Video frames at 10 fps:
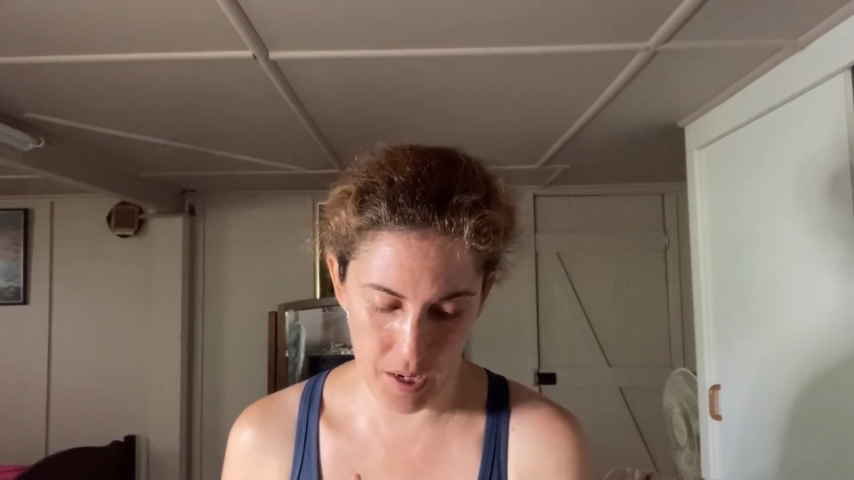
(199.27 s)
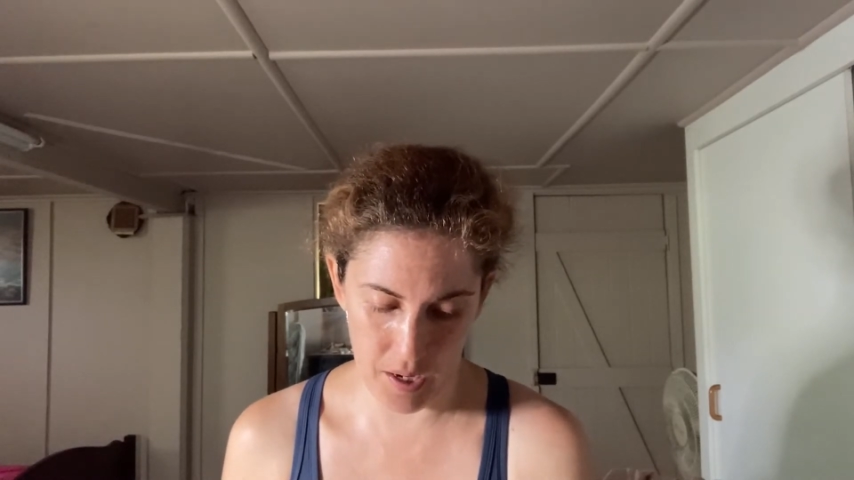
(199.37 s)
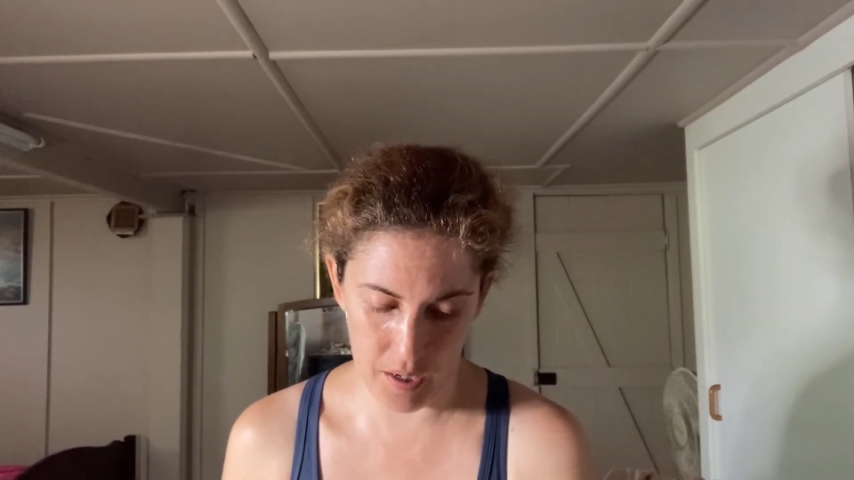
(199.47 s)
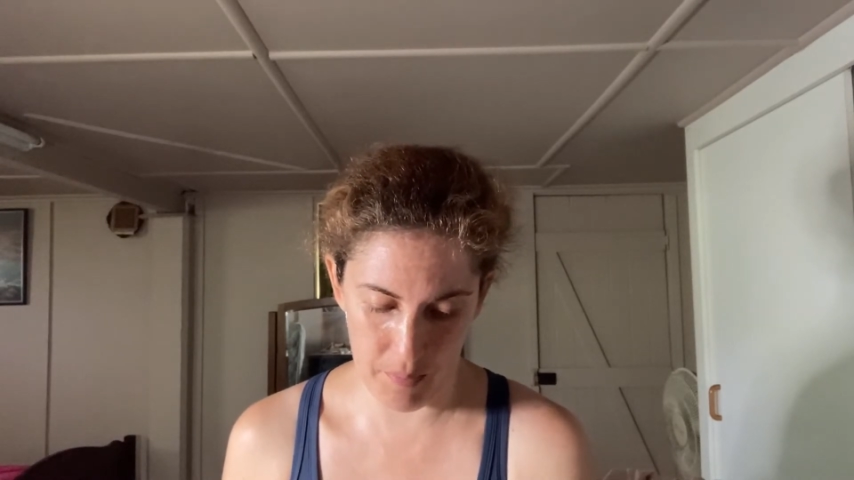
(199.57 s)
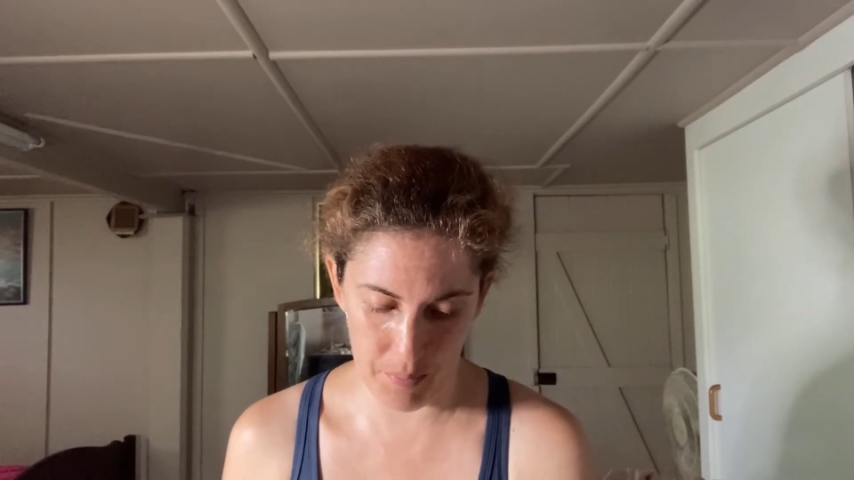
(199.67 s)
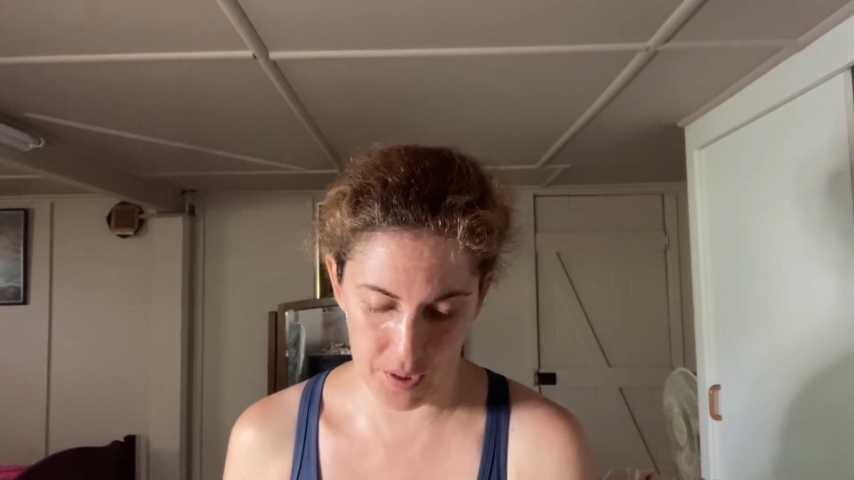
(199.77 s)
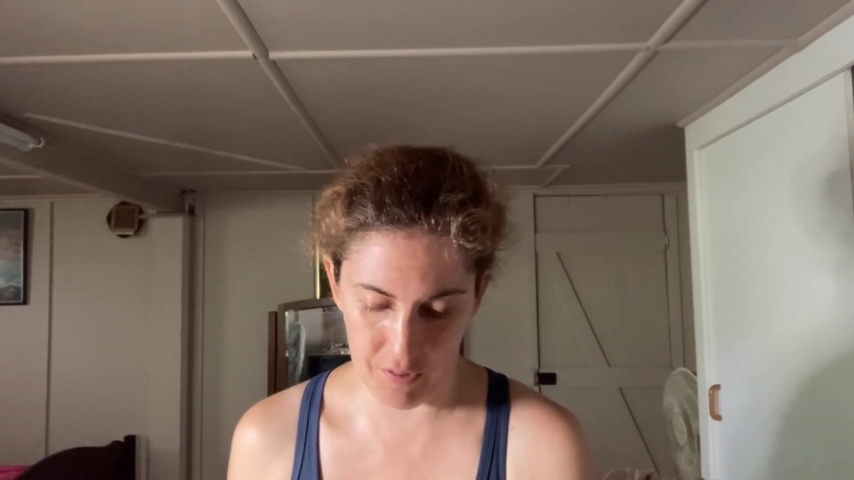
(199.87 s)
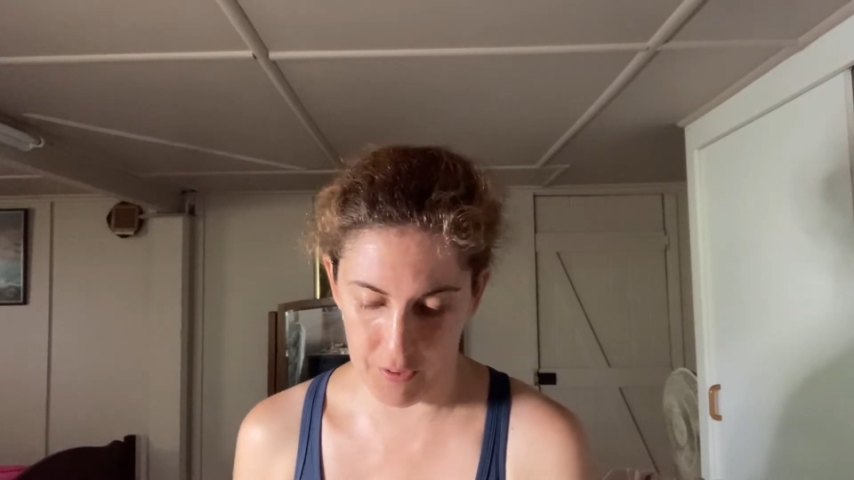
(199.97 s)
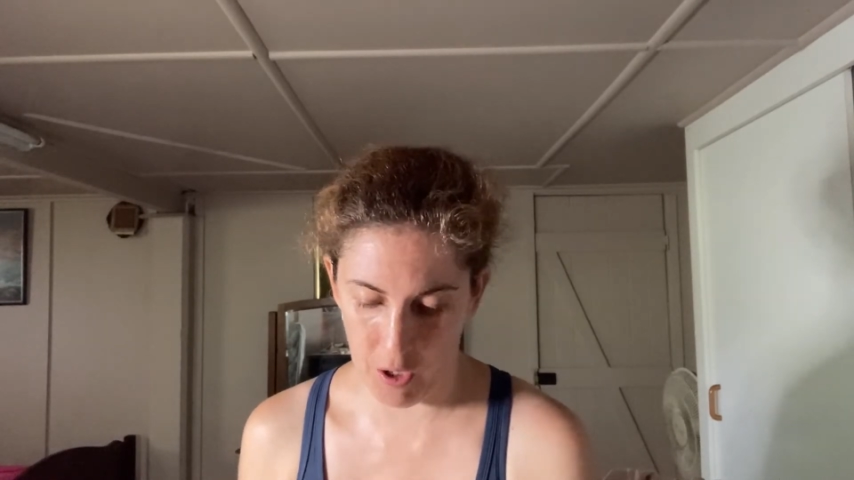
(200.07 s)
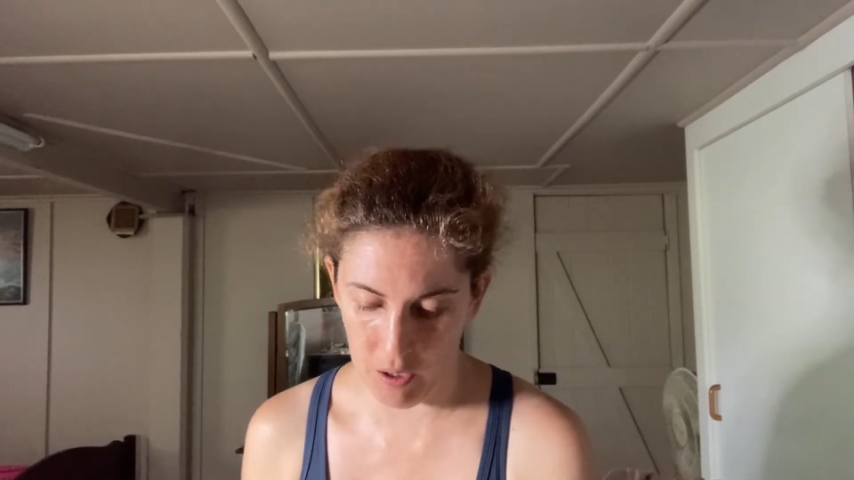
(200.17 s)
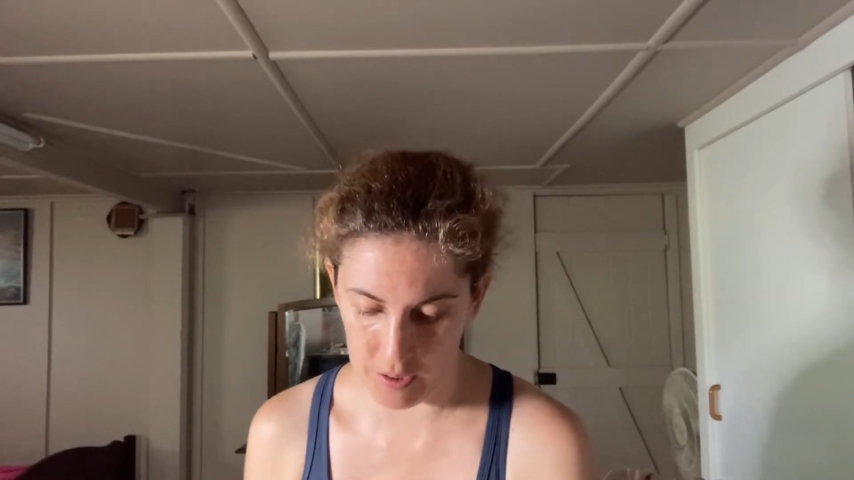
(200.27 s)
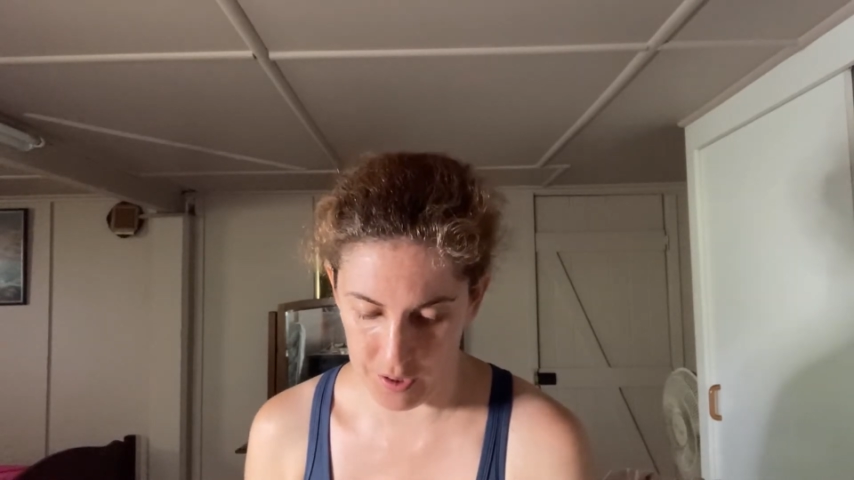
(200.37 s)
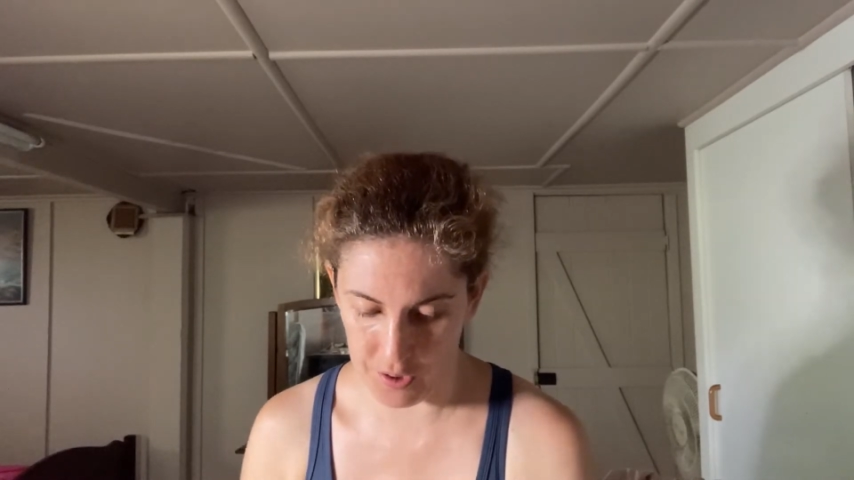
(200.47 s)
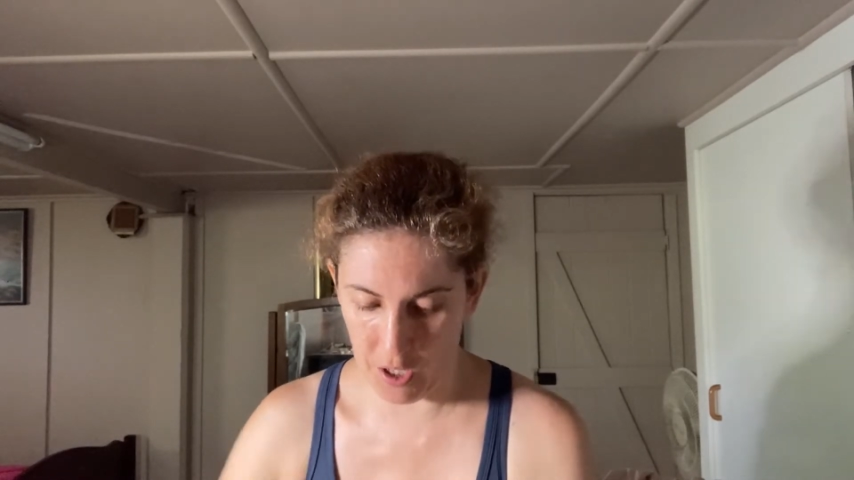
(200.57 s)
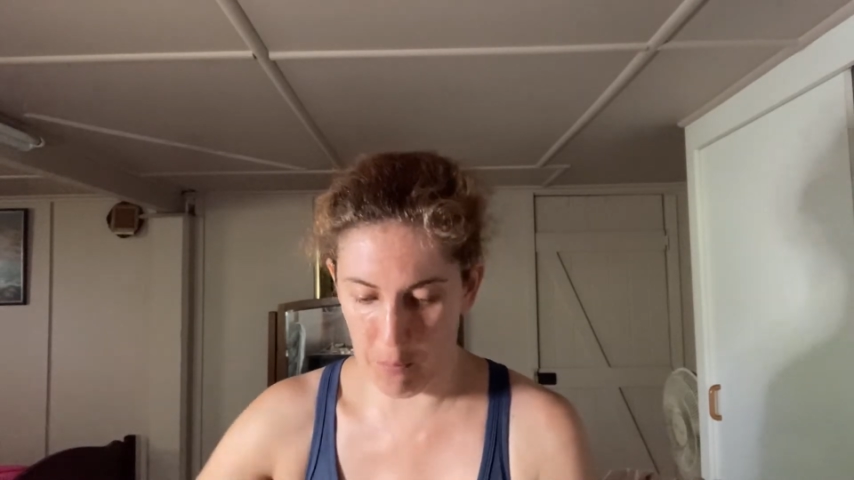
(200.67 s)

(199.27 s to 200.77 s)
and Pacific Islanders.